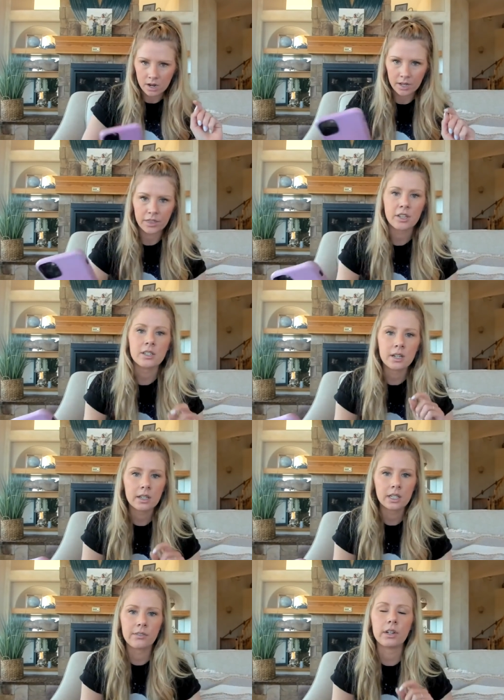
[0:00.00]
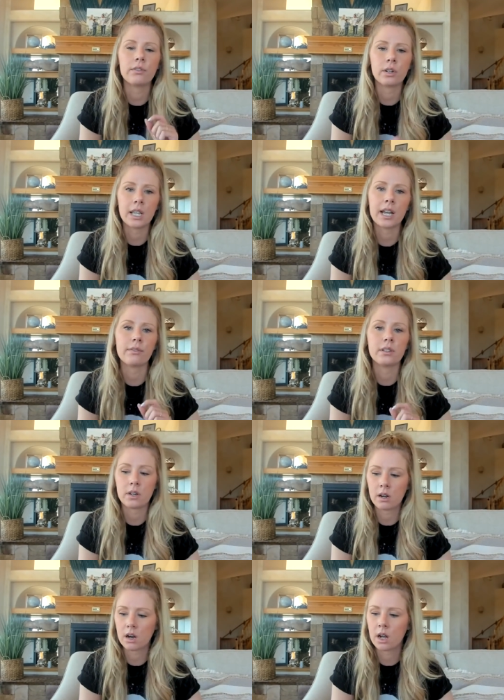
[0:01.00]

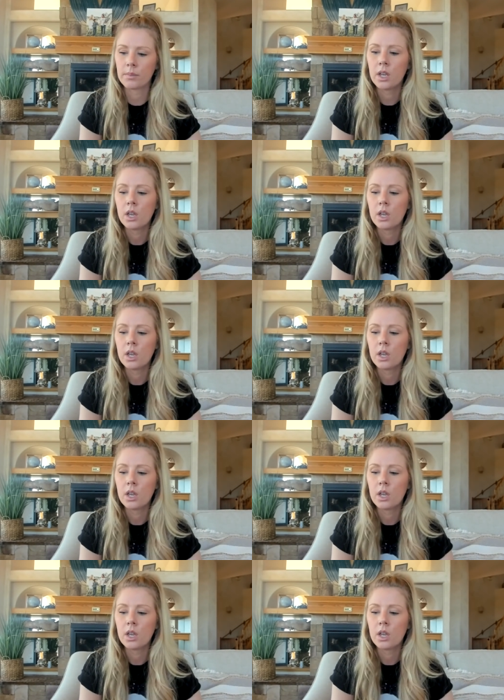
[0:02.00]
authenticlivingforlife.com,